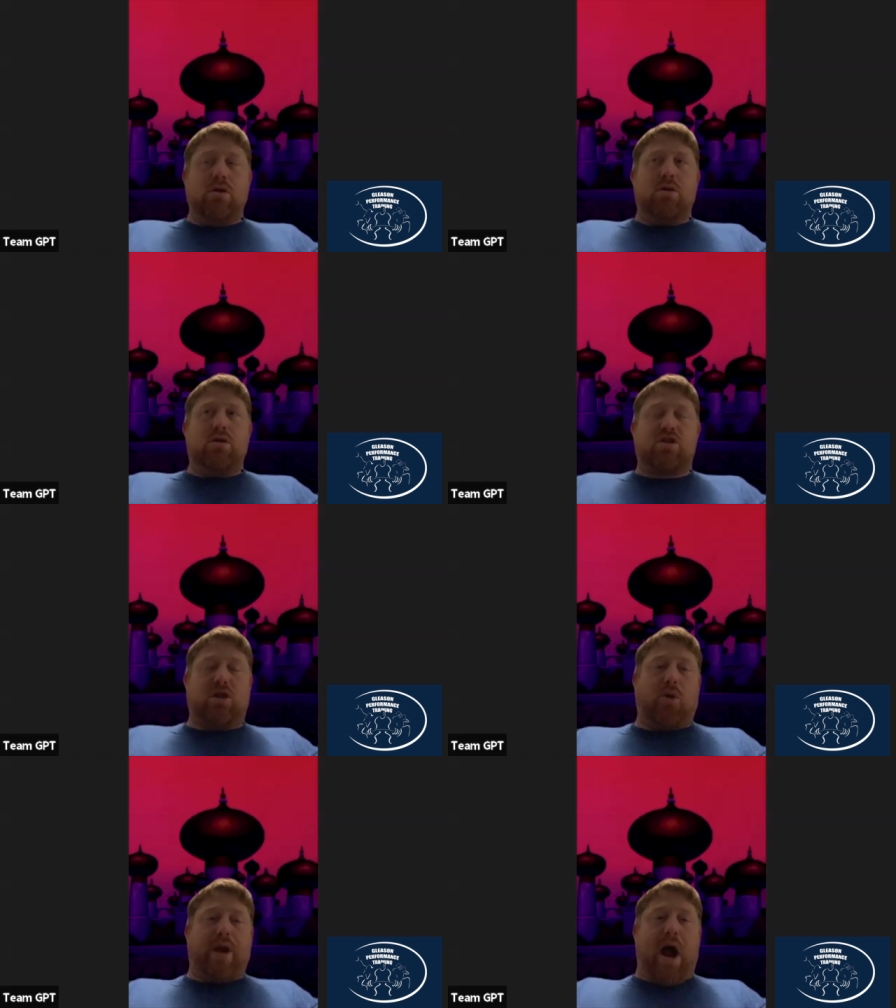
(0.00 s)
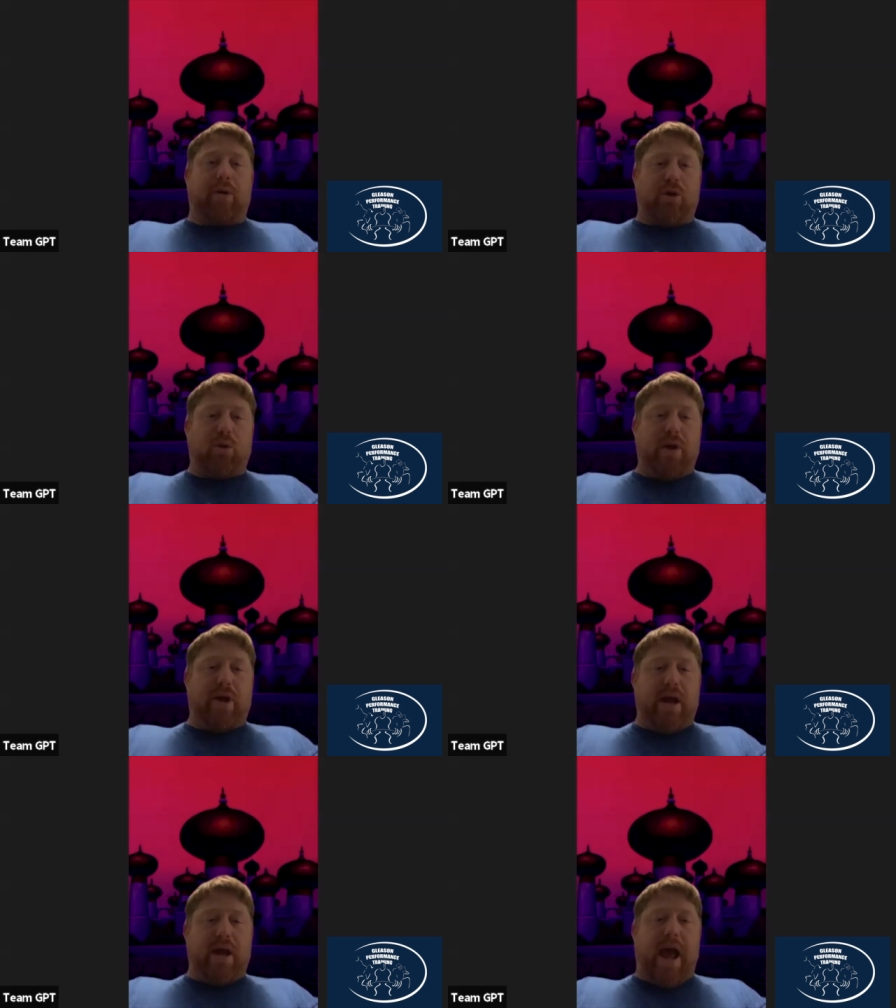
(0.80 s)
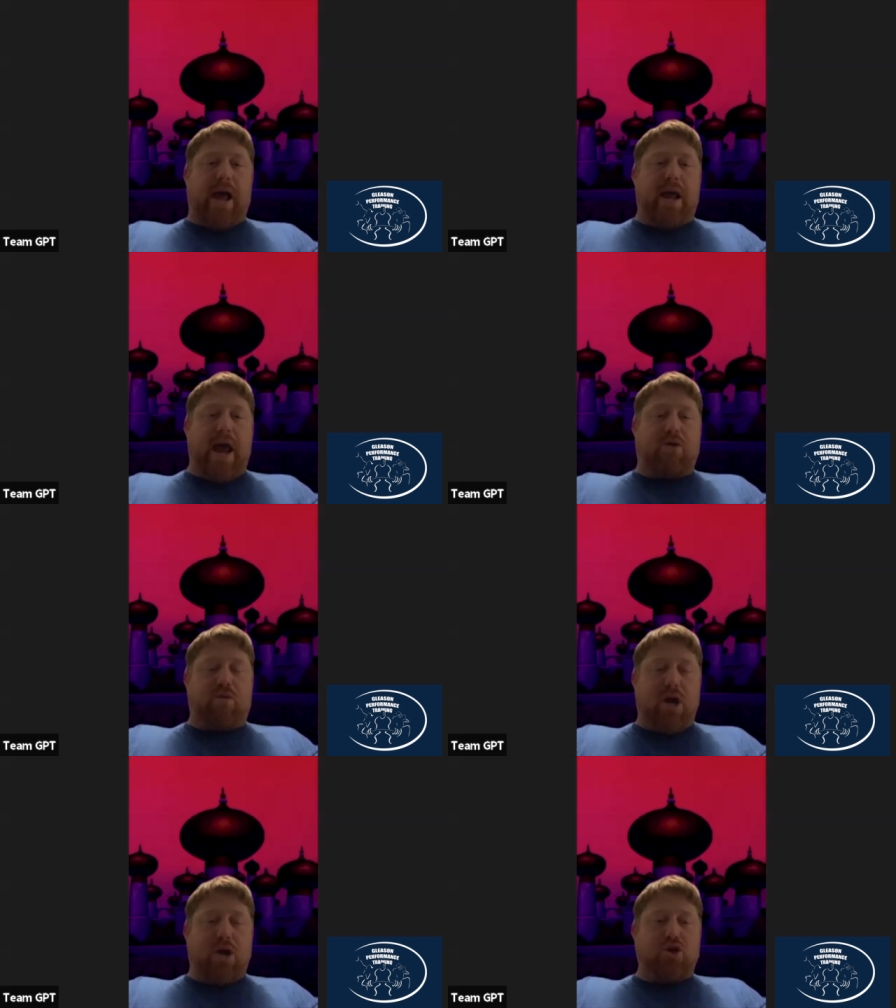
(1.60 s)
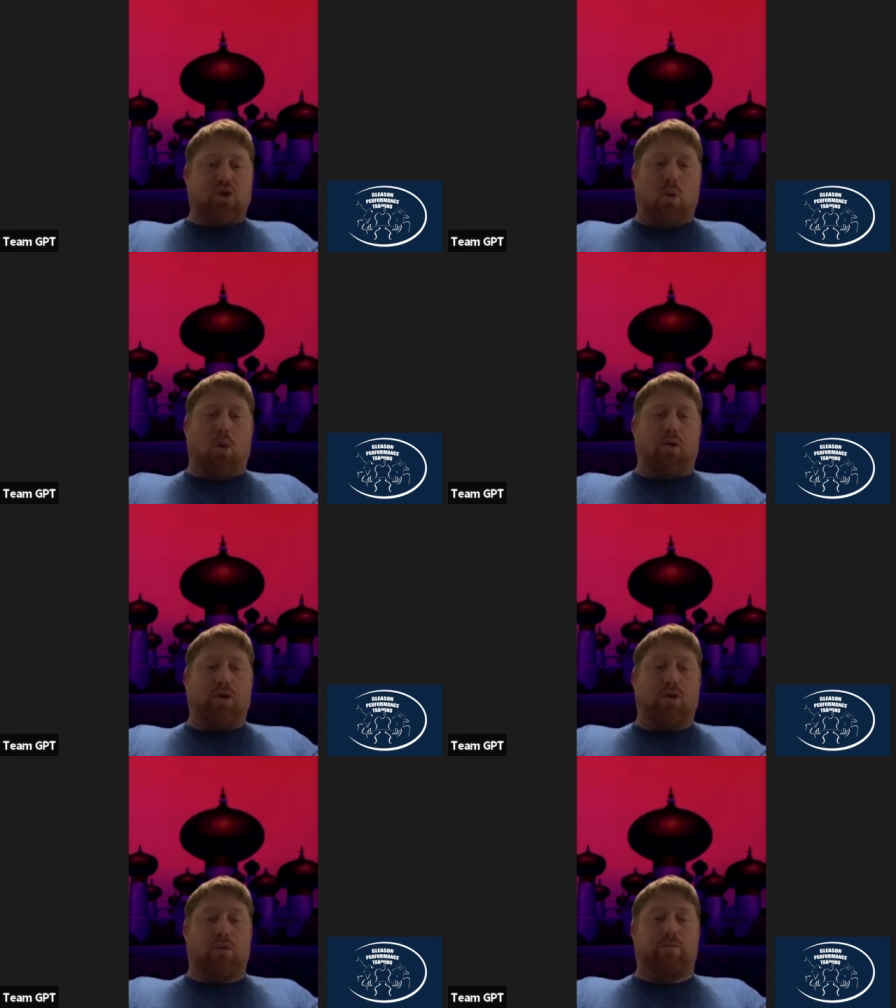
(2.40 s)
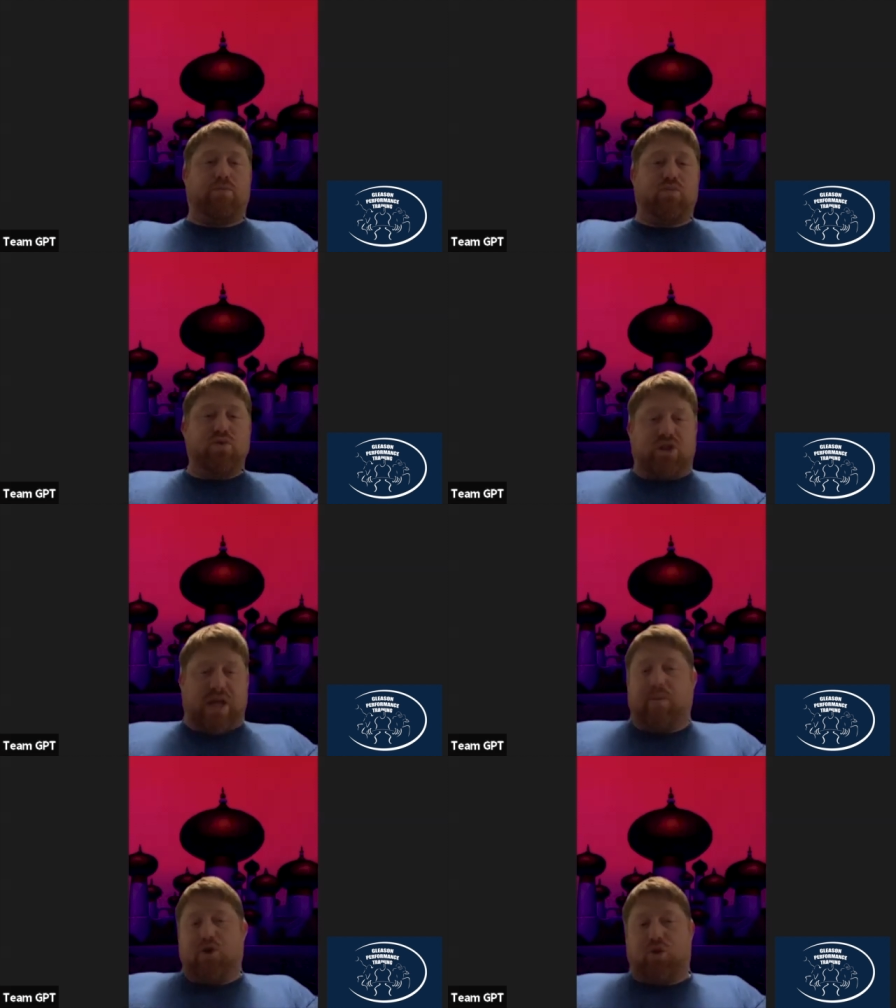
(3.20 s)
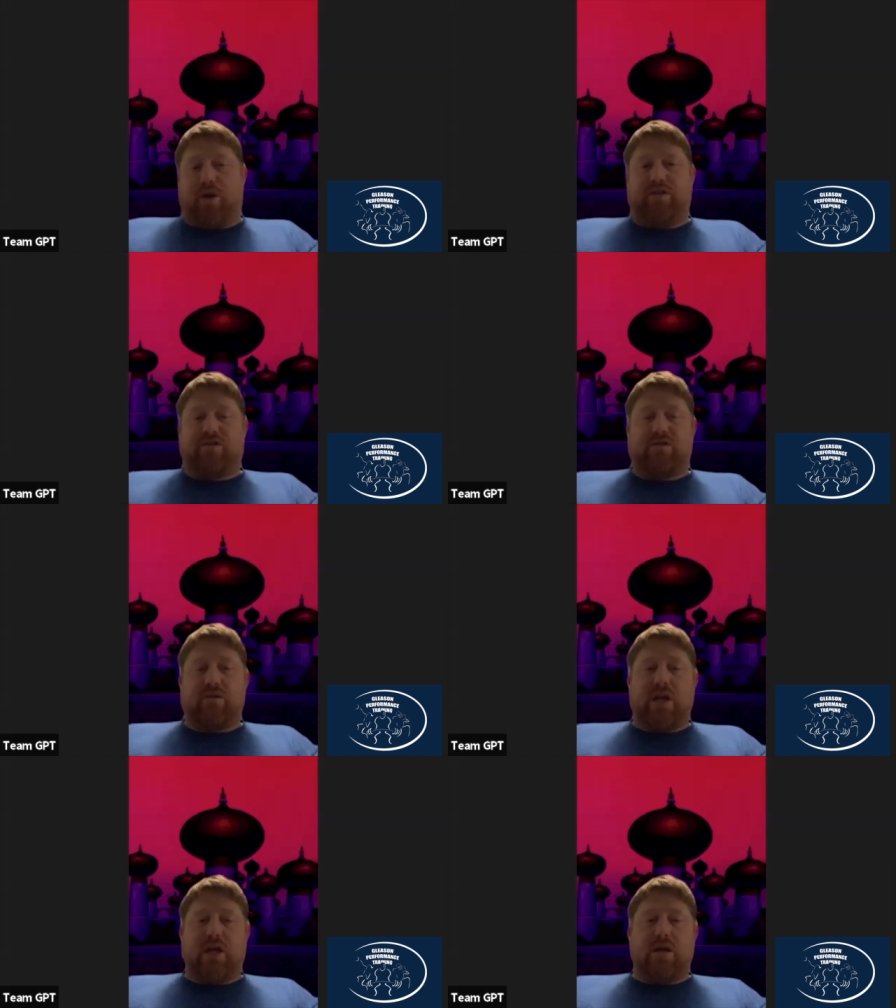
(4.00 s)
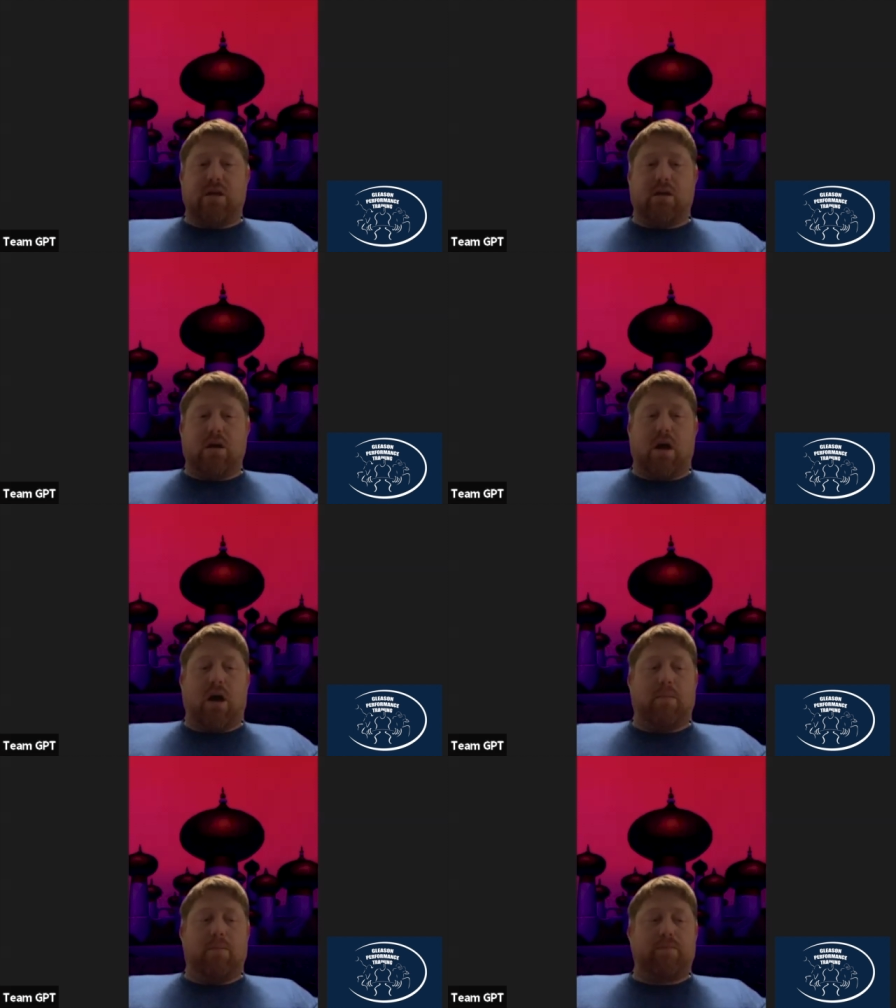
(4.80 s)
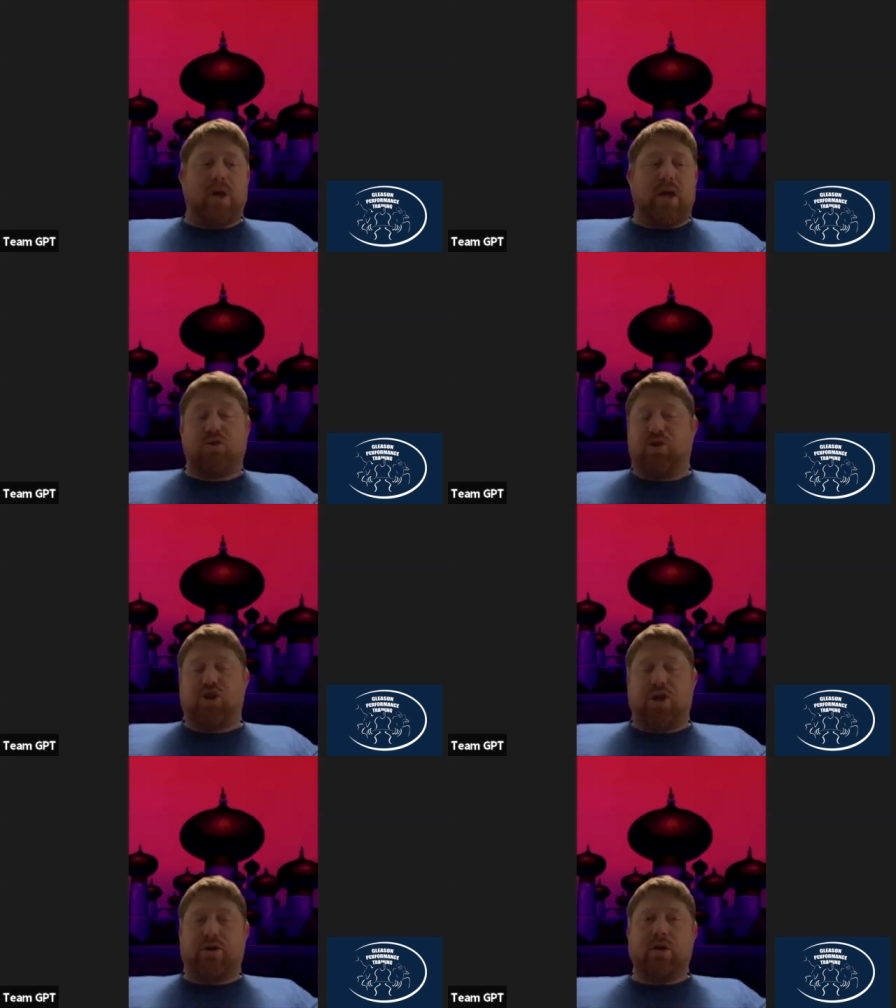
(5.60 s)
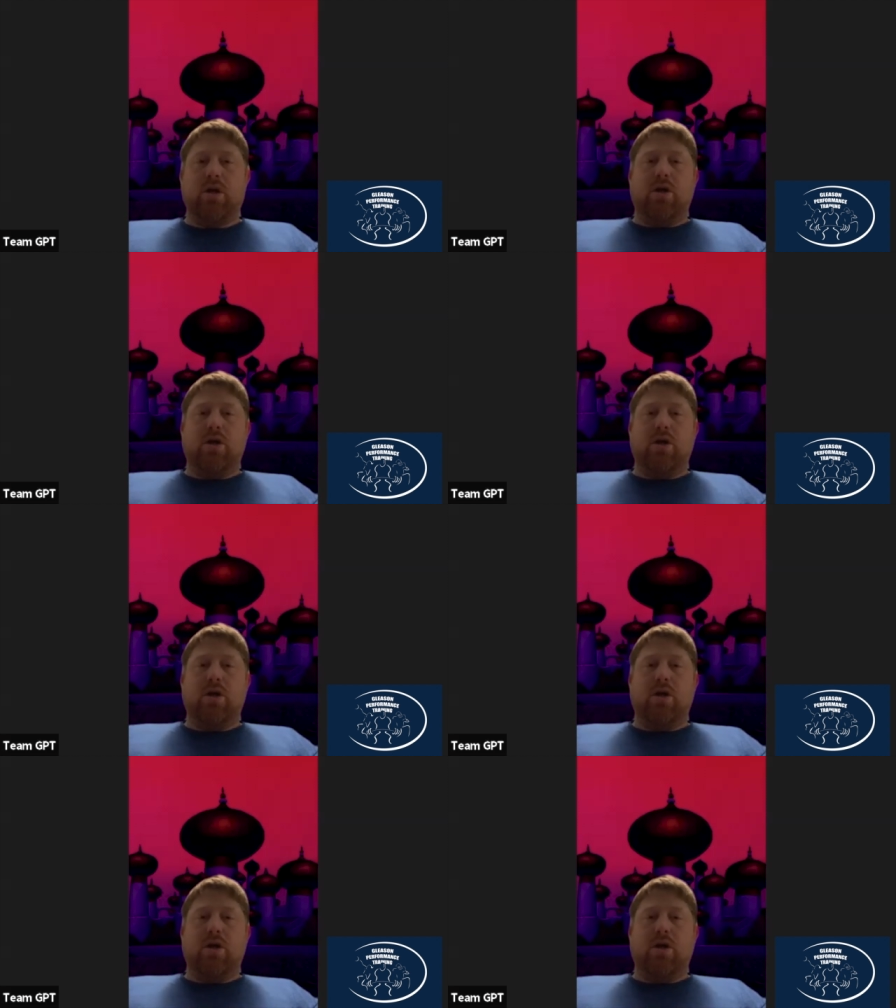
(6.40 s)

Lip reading: slow down a little bit at end range or you'll slam your joints into each other.